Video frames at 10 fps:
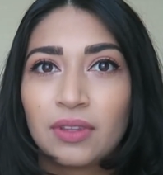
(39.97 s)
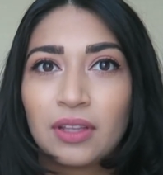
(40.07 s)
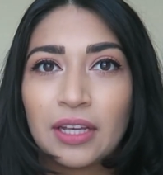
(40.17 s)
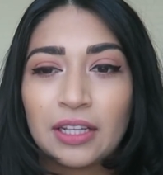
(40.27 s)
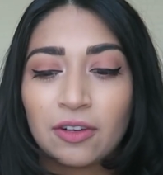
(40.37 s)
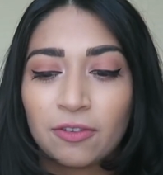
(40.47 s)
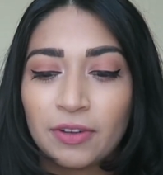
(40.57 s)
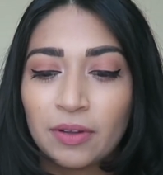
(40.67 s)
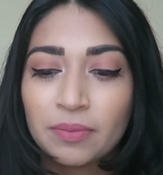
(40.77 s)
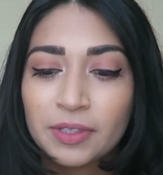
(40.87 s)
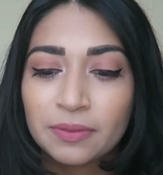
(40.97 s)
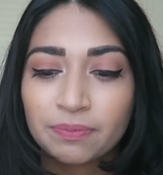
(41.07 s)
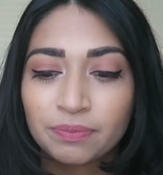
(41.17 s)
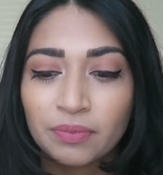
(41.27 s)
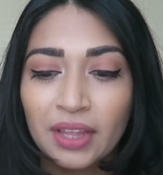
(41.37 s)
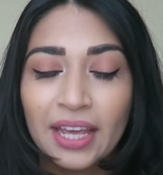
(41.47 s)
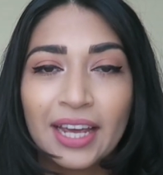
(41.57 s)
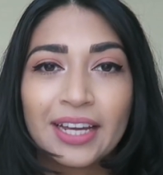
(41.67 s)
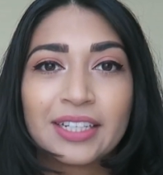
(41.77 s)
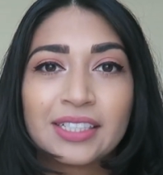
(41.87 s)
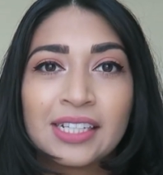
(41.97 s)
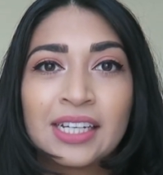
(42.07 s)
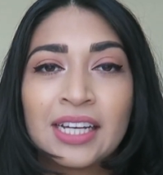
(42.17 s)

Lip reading: like little films, and